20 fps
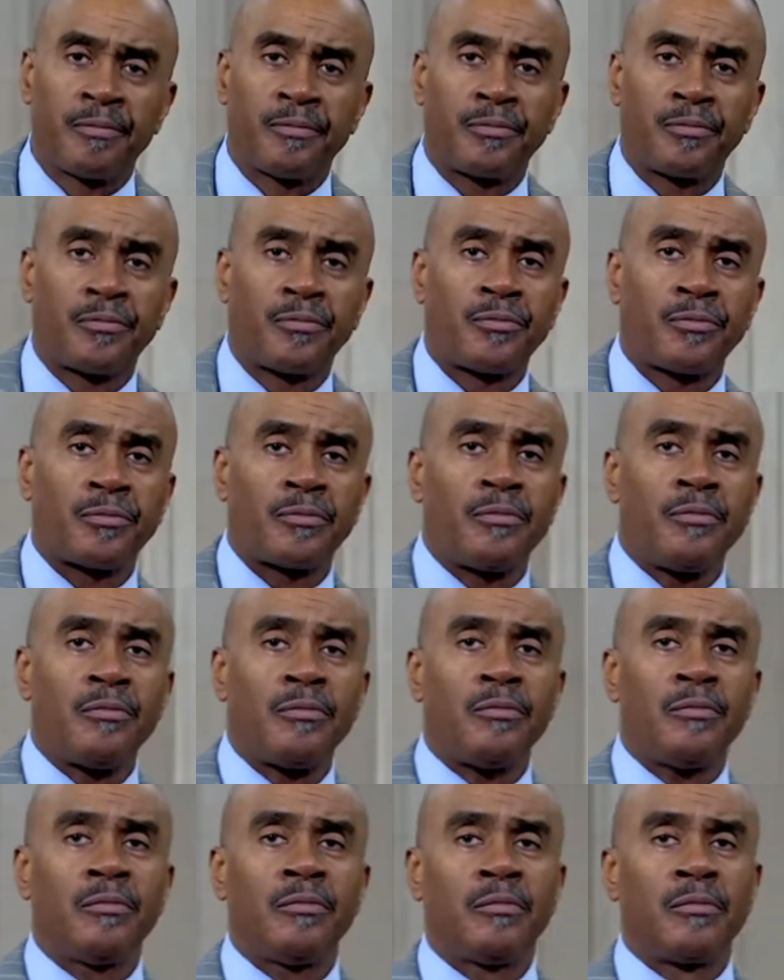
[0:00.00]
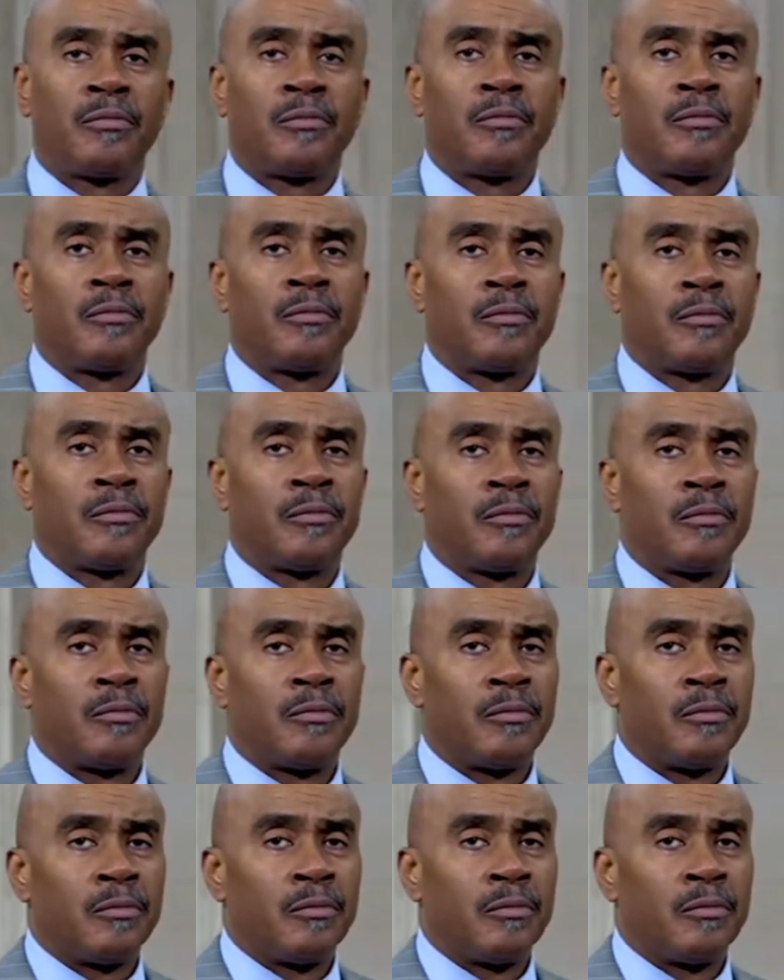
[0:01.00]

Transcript: No one is speaking in this clip.